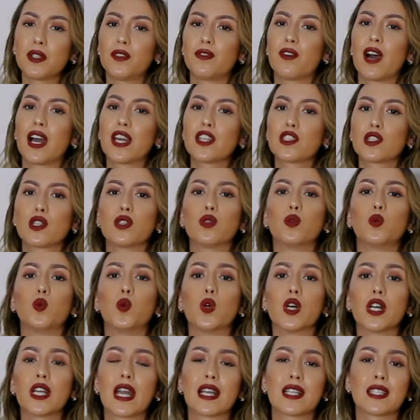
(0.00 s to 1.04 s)
advice on
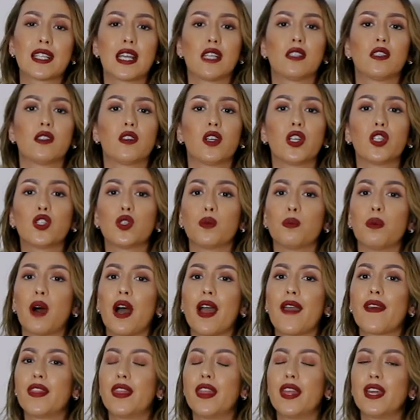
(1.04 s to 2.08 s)
what accessory to buy,